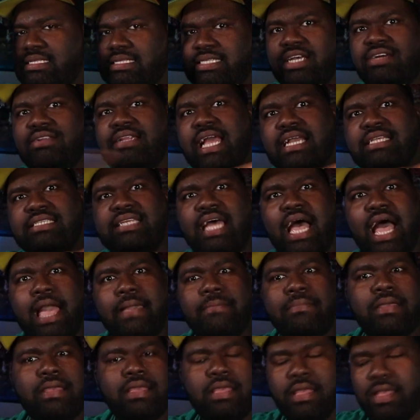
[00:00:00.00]
till next
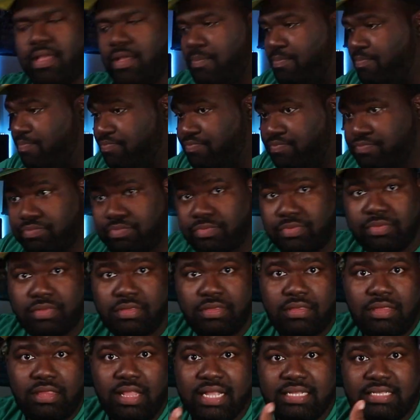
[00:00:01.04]
time,
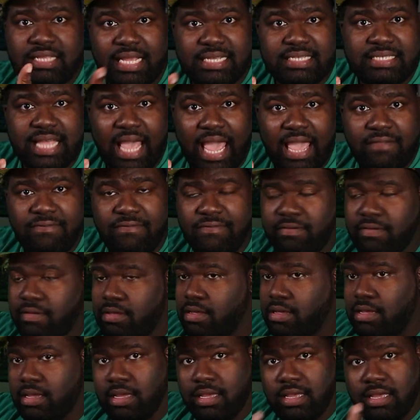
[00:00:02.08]
stay safe,
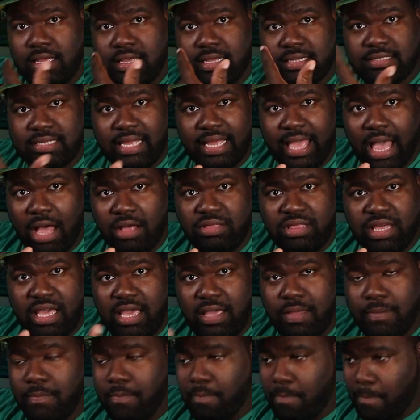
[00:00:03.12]
stay healthy,